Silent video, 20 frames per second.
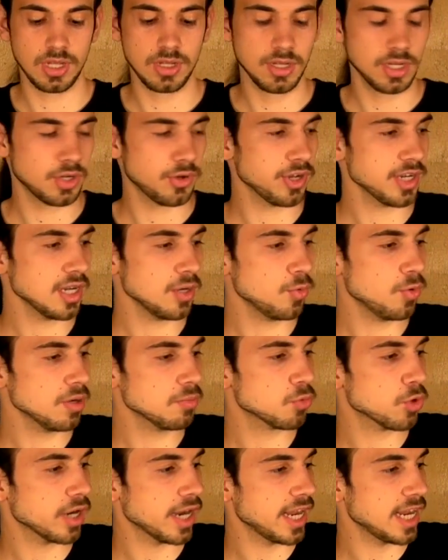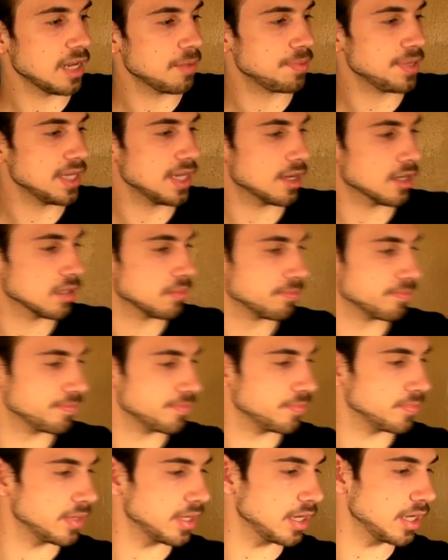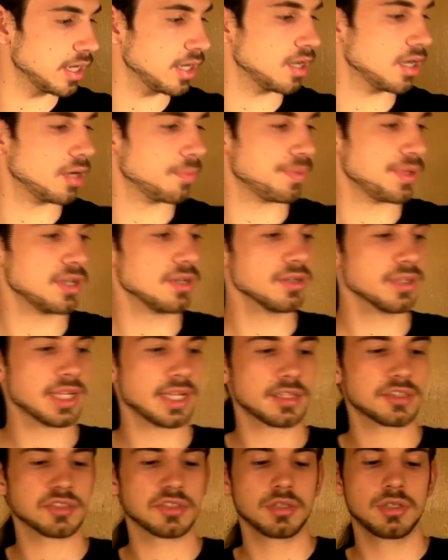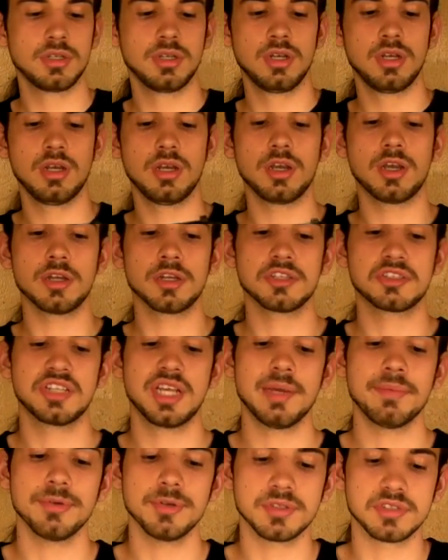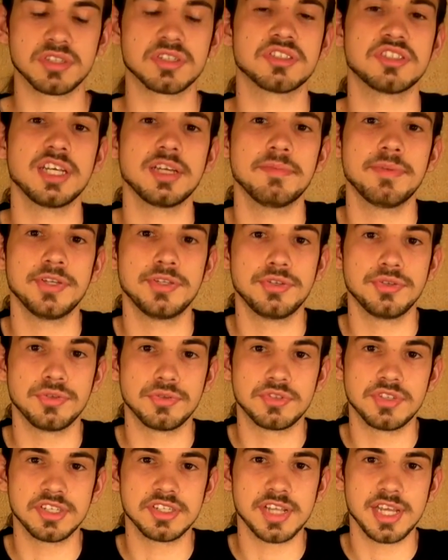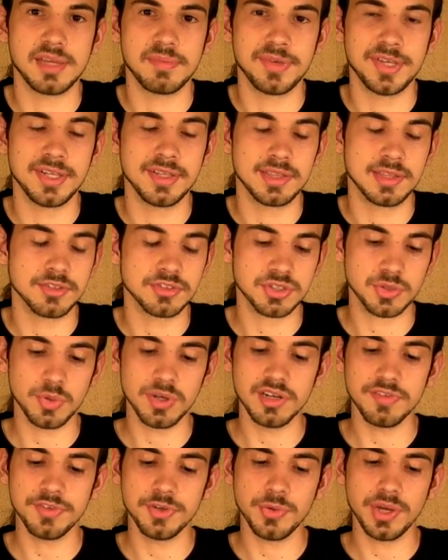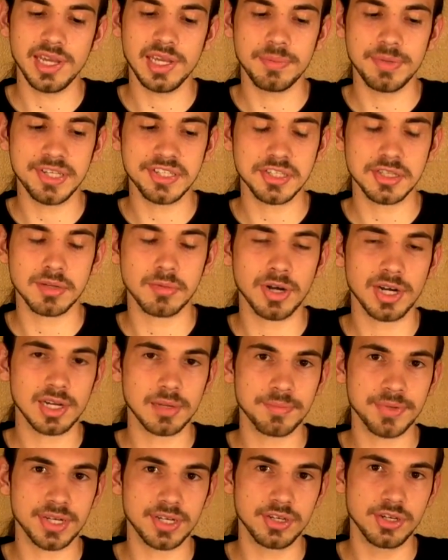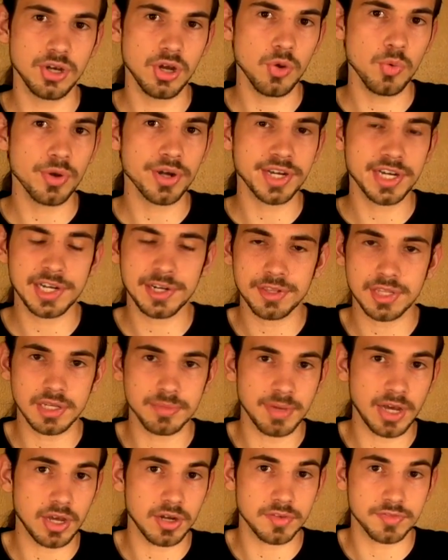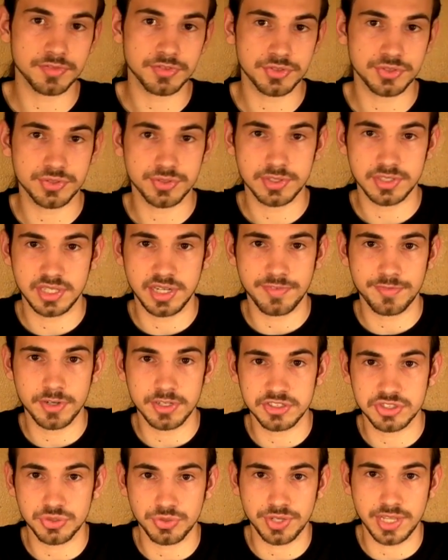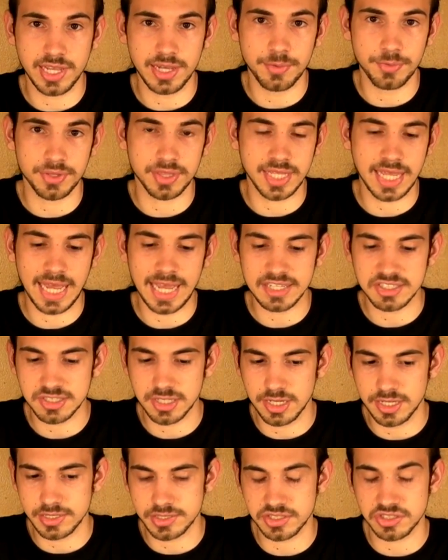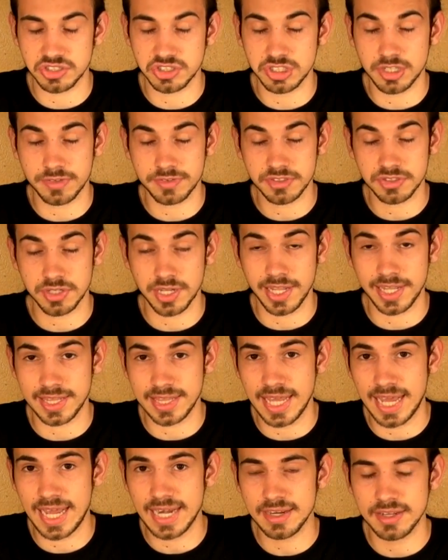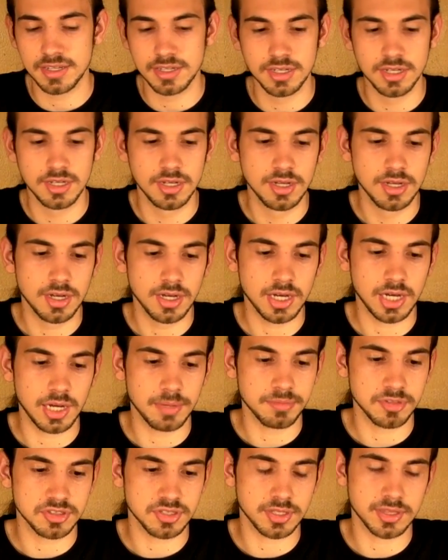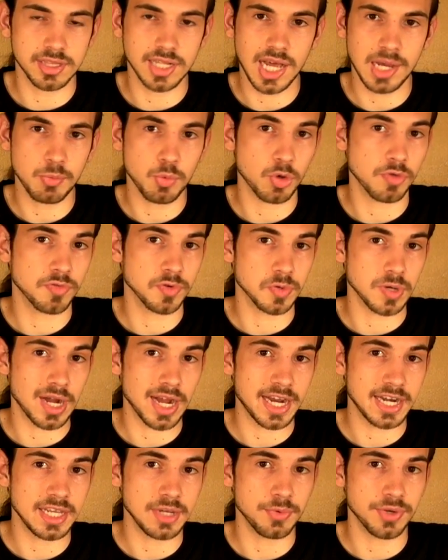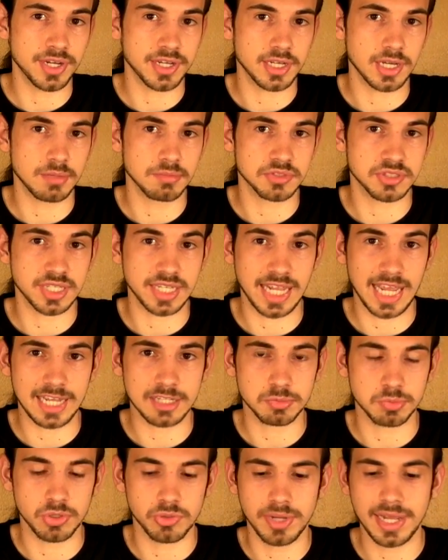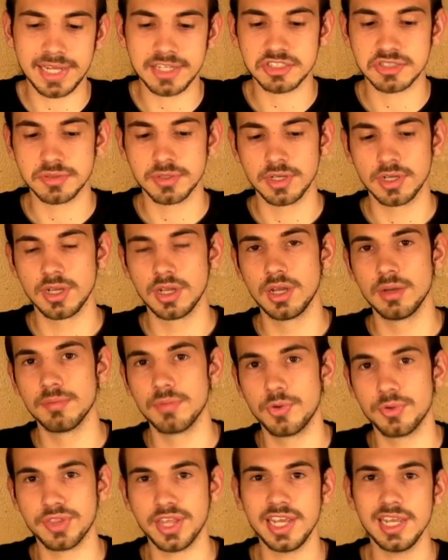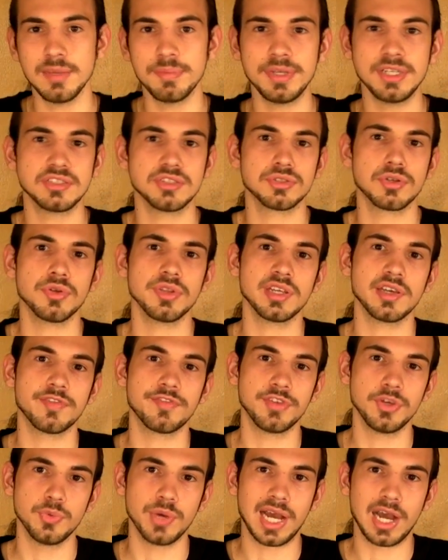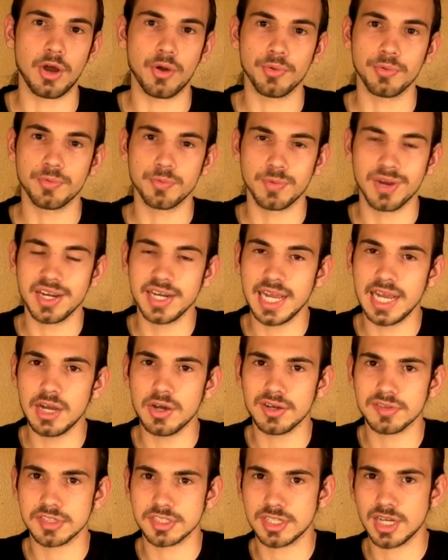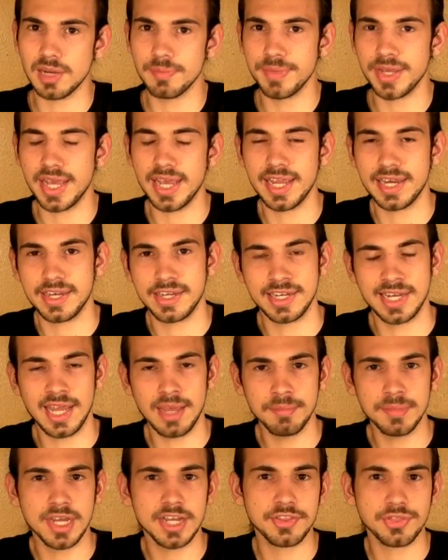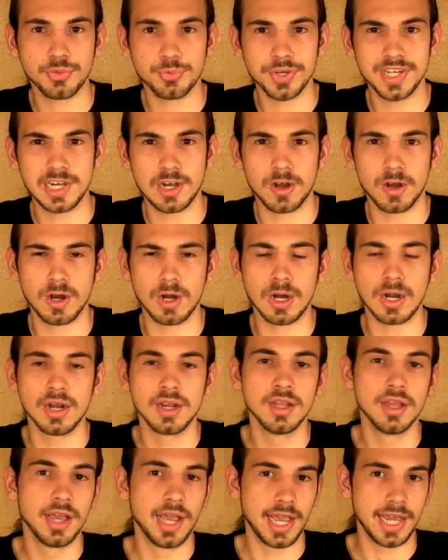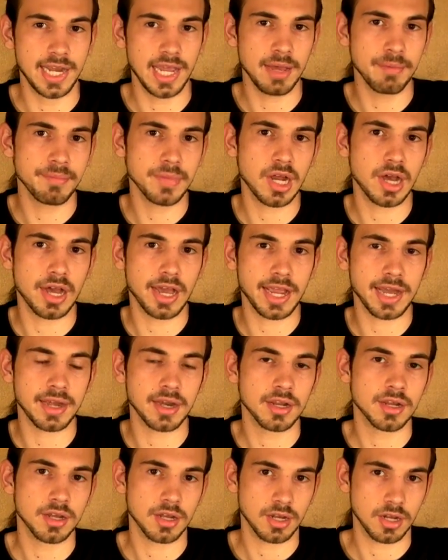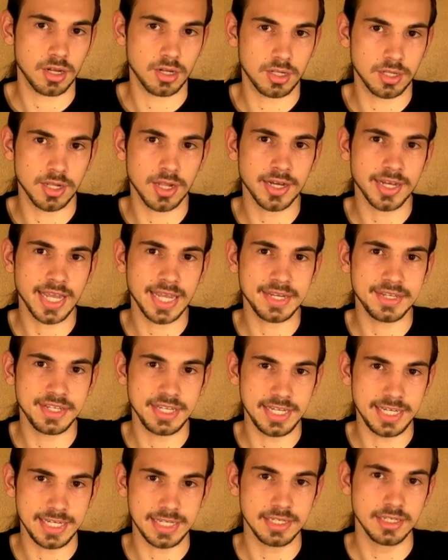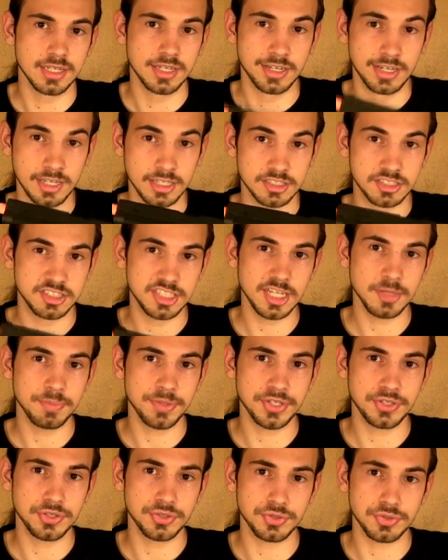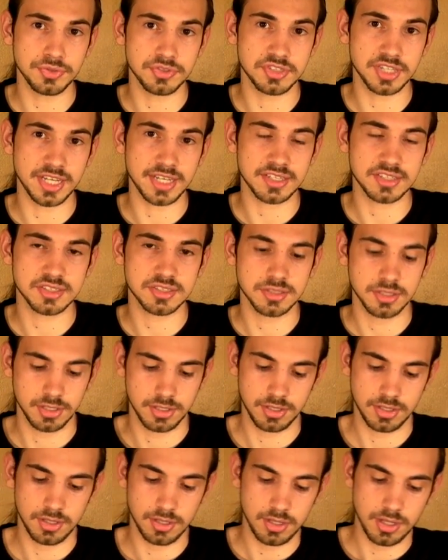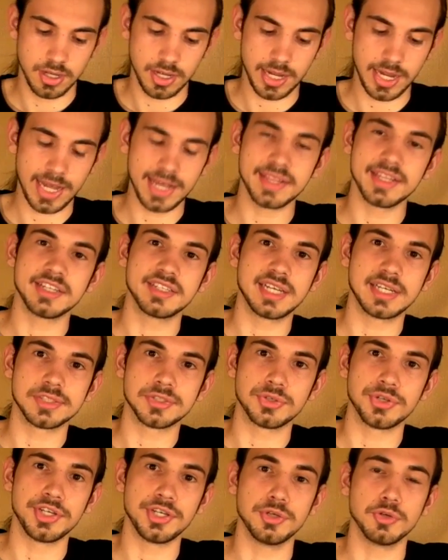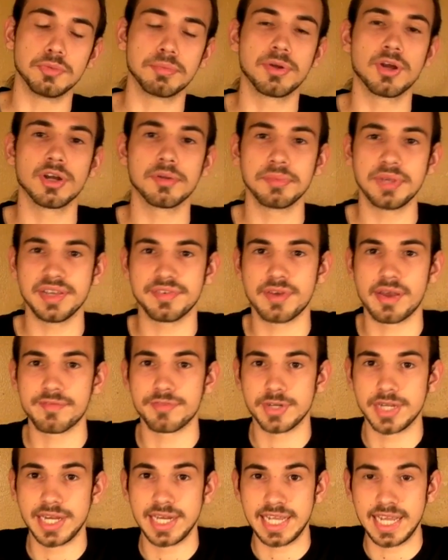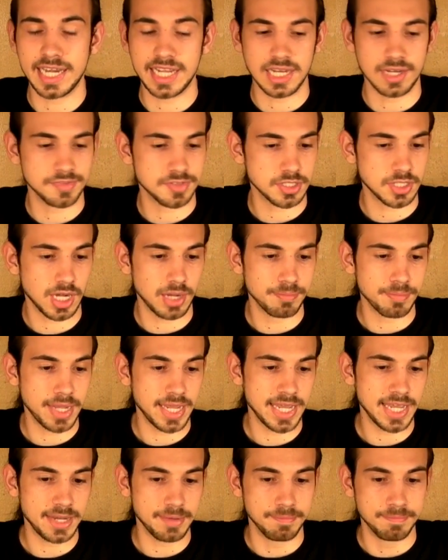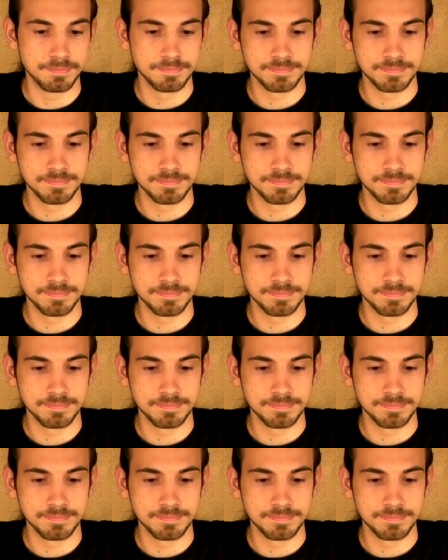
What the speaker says: Now I got one more AEP up here that's a good example is the Sig P226 AEP. There's quite a few AEPs in the market, but nowhere near the amount of difference you'll get with gas guns and such like that. There's a lot more variety when it comes to gas blowbacks. But with AEPs, there's only a few out. Right now, off the top of my head, an M93R, an M9, Glock 18, Sig P226, and the Desert Eagle. Pardon me if I'm forgetting any off the top of my head.